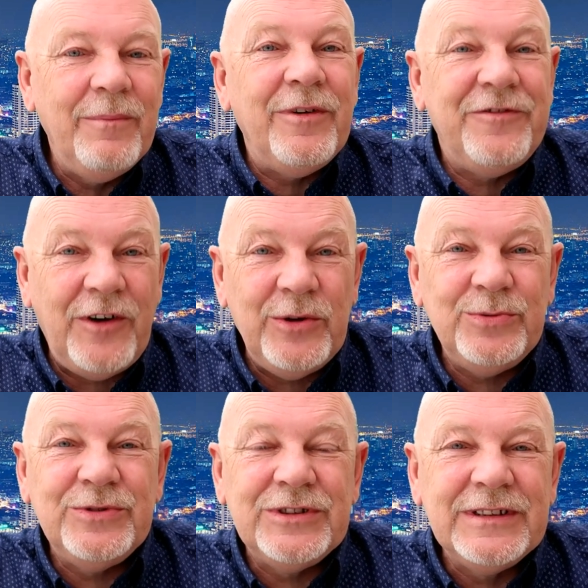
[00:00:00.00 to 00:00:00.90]
But
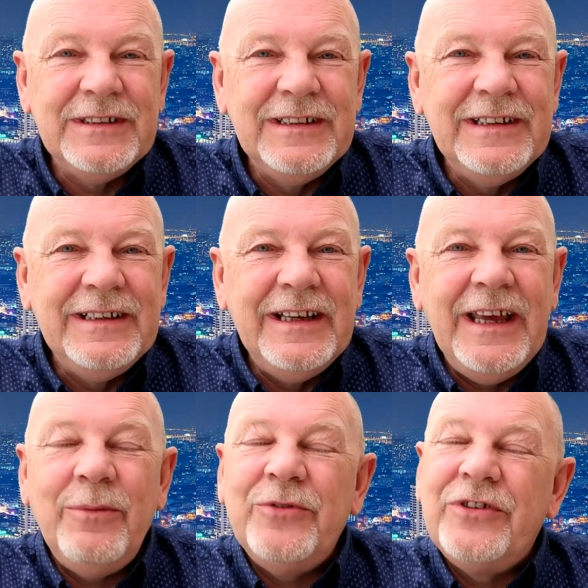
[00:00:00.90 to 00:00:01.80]
phones,
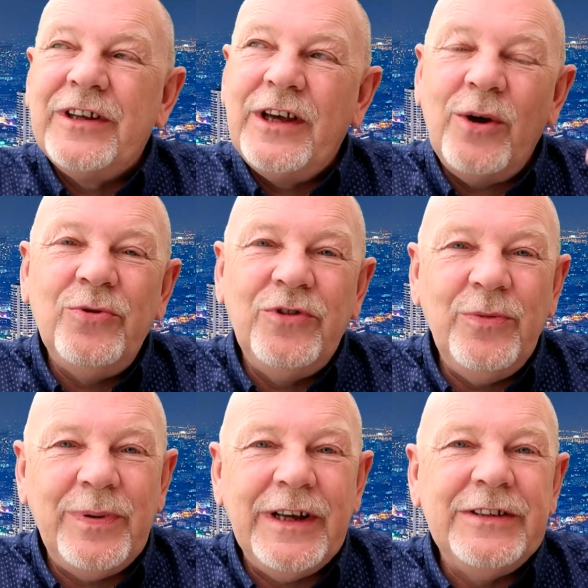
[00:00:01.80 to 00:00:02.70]
it was the
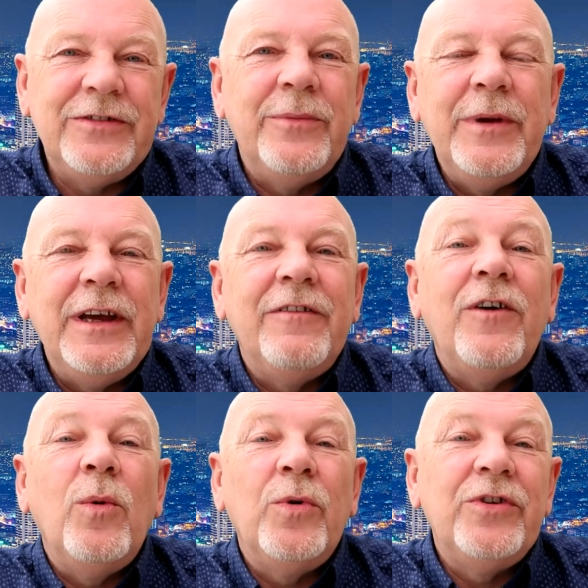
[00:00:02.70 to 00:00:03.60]
go-to place for me if
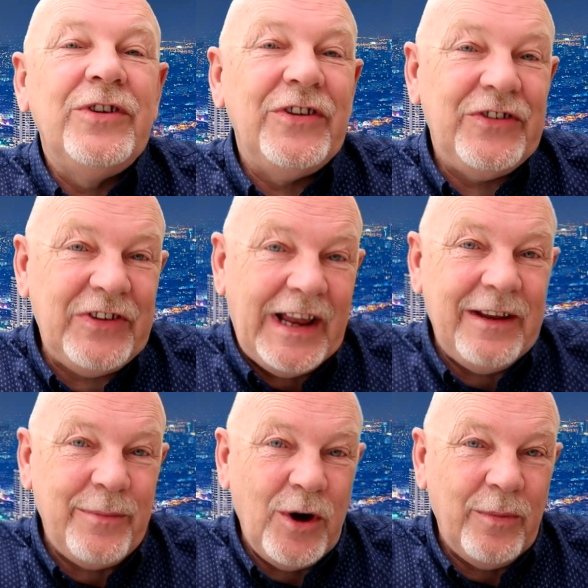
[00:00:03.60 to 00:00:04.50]
I wanted to sell
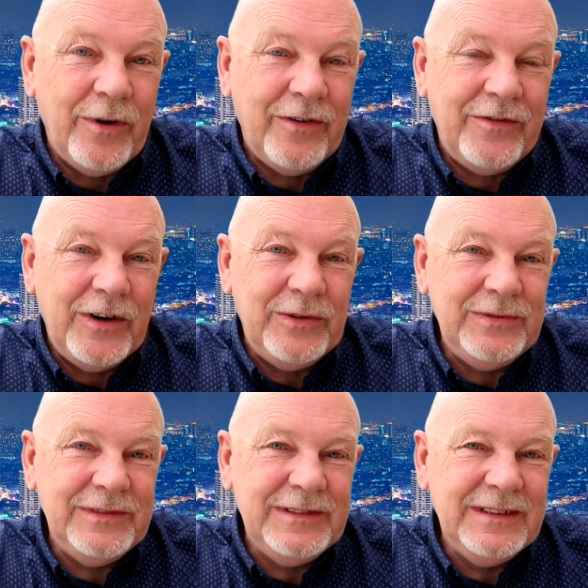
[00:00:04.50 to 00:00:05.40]
a mobile
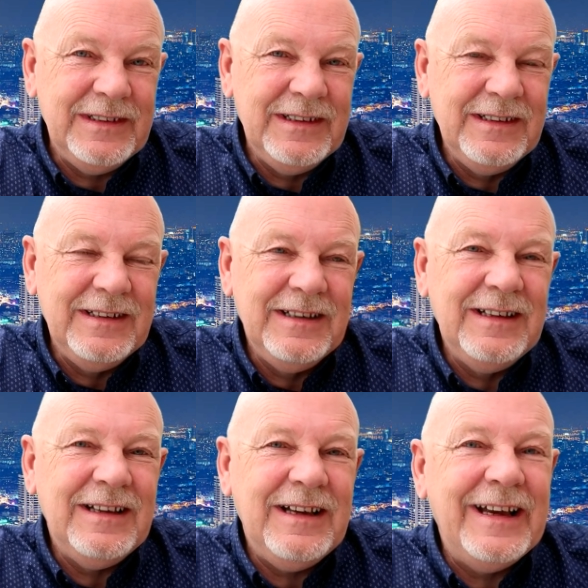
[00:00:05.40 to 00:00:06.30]
phone.
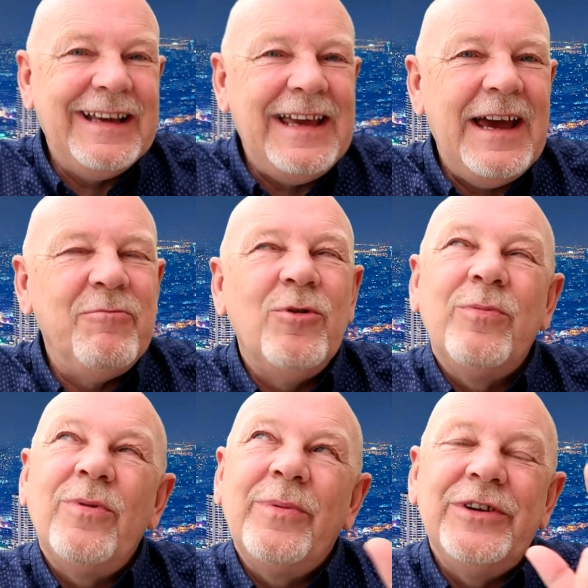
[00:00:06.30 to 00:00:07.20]
Again, we'll
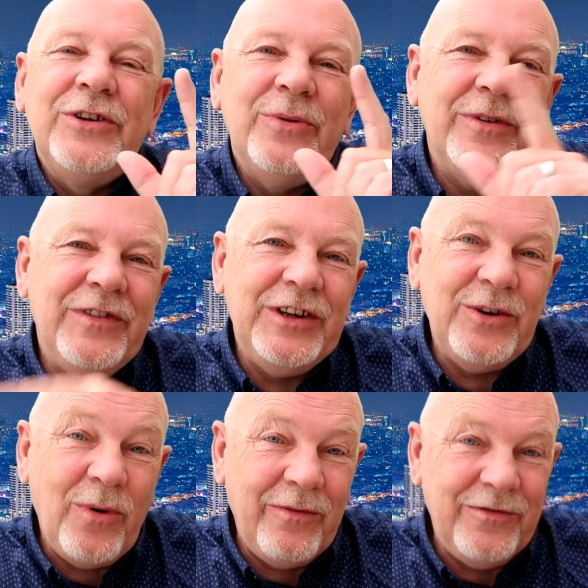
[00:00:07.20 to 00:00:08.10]
probably do a
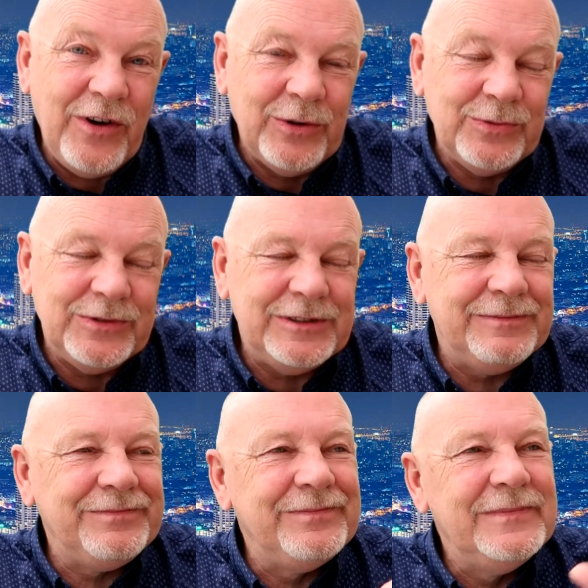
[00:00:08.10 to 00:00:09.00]
video on phones.
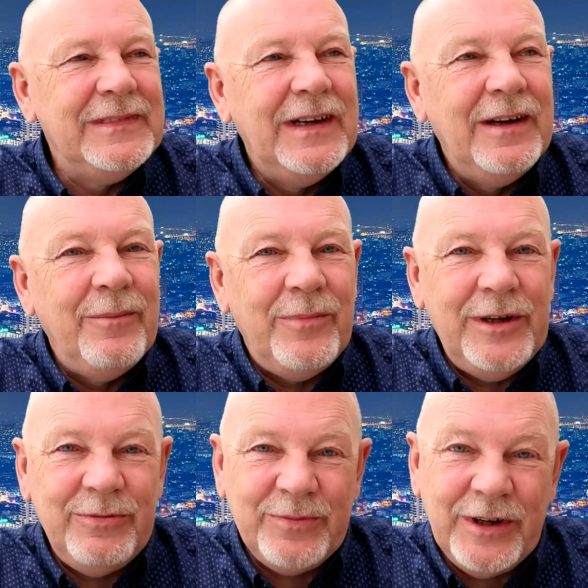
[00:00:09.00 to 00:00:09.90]

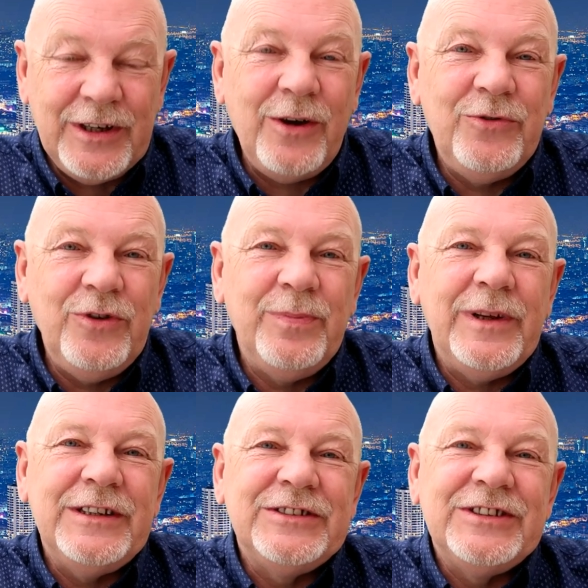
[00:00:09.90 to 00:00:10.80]
But it was my go-to
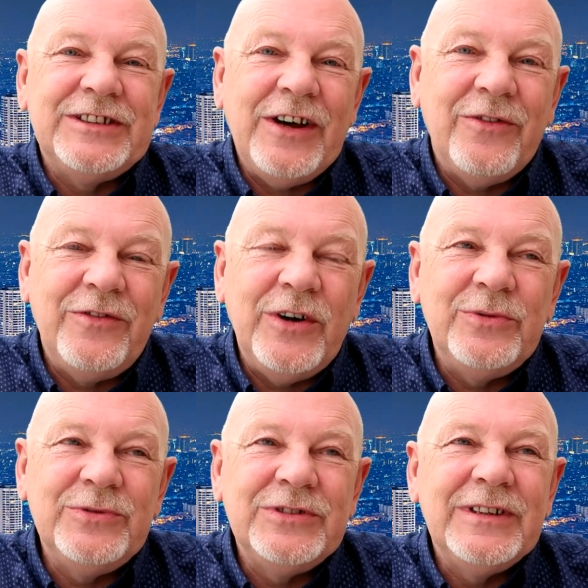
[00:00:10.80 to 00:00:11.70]
place to sell
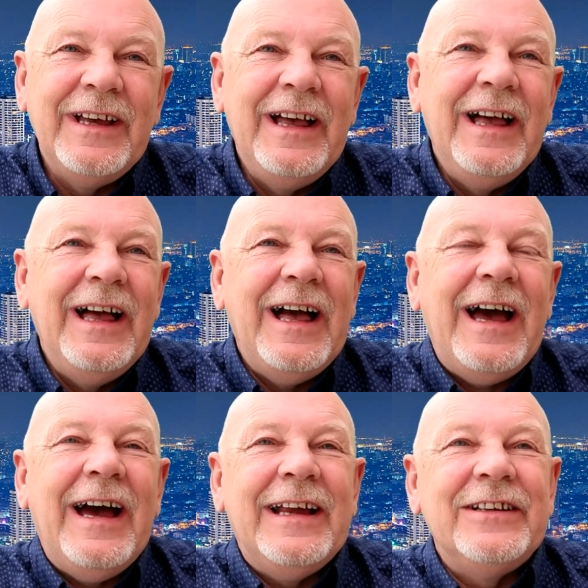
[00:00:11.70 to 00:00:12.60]
phones
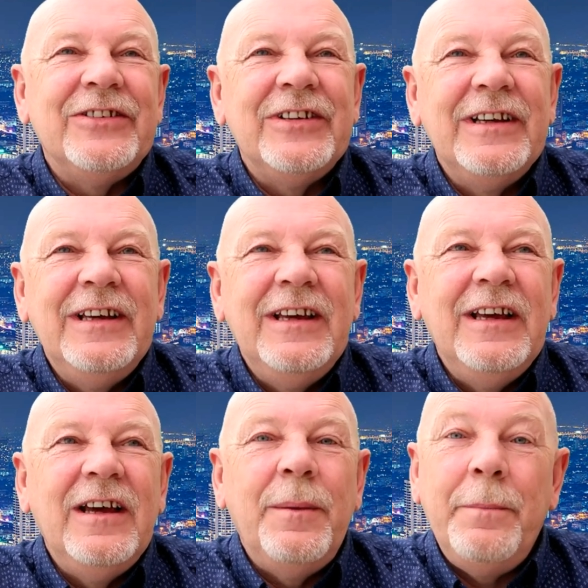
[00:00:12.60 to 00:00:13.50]
and
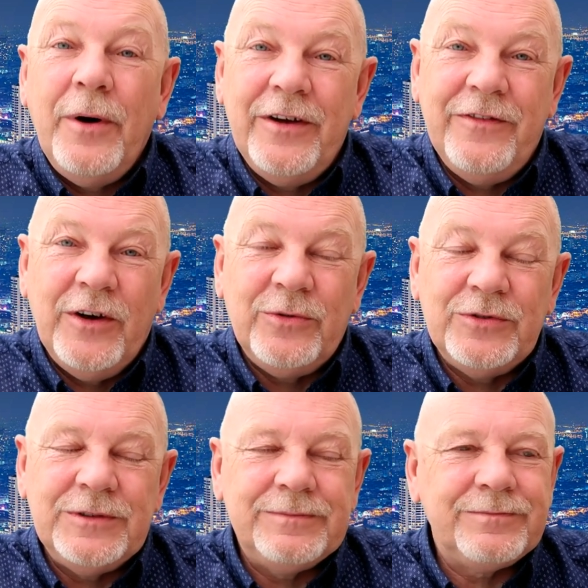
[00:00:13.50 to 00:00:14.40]
buy
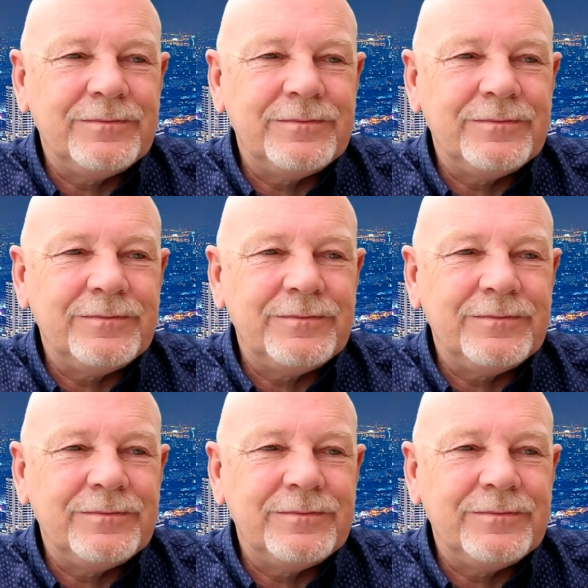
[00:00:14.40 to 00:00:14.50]
phones.